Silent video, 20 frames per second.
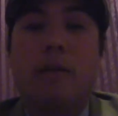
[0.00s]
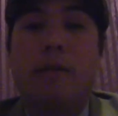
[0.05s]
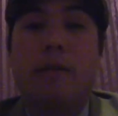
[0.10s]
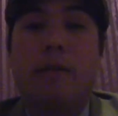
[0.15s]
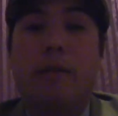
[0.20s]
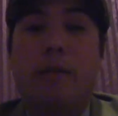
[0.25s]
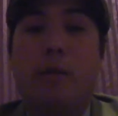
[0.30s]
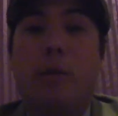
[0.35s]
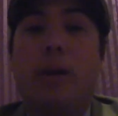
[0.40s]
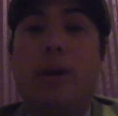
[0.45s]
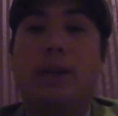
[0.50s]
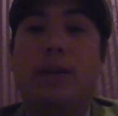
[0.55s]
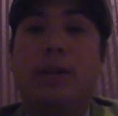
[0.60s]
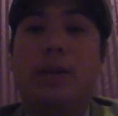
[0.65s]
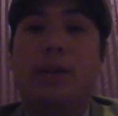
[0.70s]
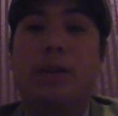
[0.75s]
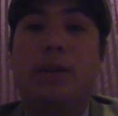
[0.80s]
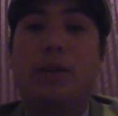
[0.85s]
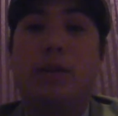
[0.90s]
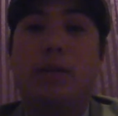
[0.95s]
For
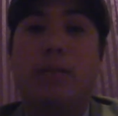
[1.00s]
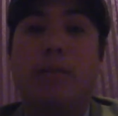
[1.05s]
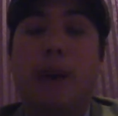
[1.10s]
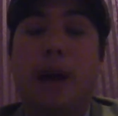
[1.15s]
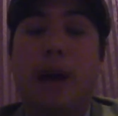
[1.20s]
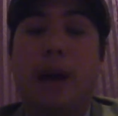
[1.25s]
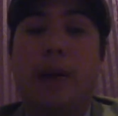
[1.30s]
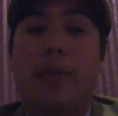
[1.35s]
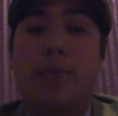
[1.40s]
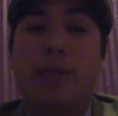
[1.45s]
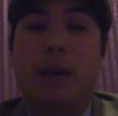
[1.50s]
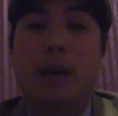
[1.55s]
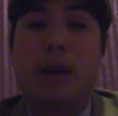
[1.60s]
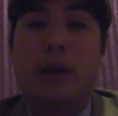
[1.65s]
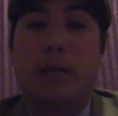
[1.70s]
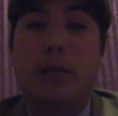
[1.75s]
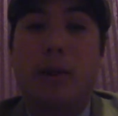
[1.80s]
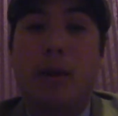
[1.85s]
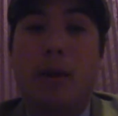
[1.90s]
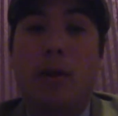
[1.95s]
ATQ, I am
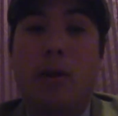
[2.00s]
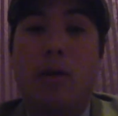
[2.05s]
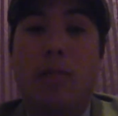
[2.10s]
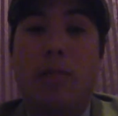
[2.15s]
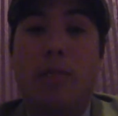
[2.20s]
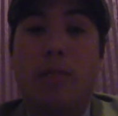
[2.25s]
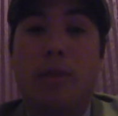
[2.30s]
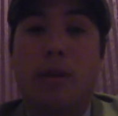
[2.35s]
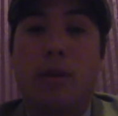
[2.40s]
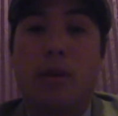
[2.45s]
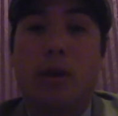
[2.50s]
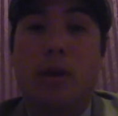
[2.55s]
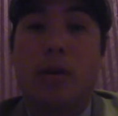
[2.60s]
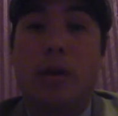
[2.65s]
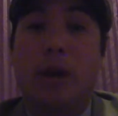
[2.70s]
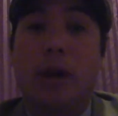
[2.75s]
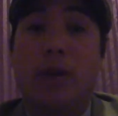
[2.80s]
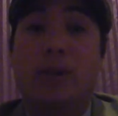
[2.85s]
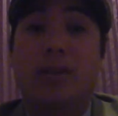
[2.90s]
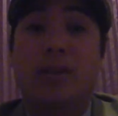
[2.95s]
Takimoto. Go
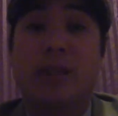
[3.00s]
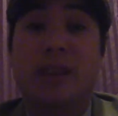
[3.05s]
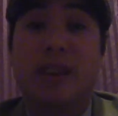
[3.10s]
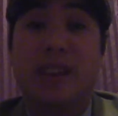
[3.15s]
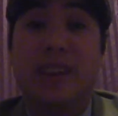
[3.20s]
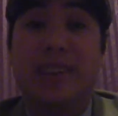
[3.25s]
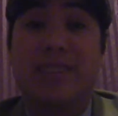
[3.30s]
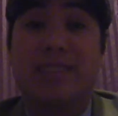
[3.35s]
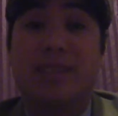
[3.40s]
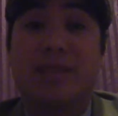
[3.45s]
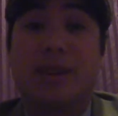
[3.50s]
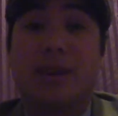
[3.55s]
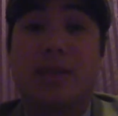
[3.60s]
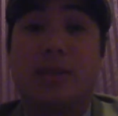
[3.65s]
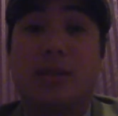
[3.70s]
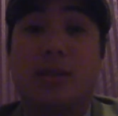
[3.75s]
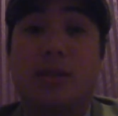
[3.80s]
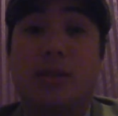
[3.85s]
Ducks. It sucks to